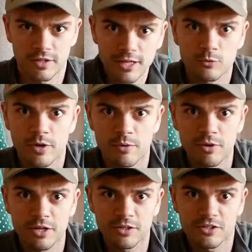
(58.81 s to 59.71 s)
That's why you're
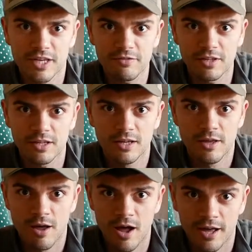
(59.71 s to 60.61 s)
bringing a safety
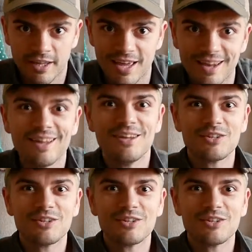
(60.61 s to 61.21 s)
kit.